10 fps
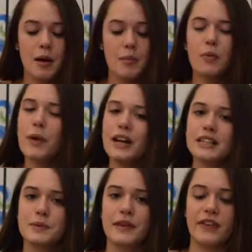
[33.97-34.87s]
But what
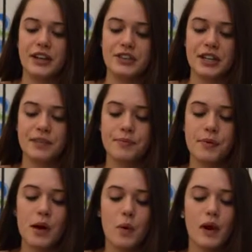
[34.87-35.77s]
is wave energy?
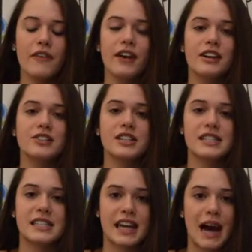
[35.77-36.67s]
Wave energy
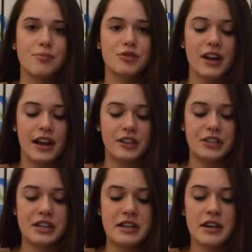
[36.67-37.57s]
is the captured
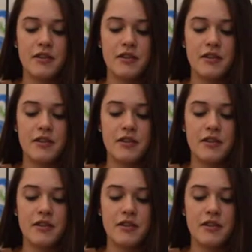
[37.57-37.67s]
energy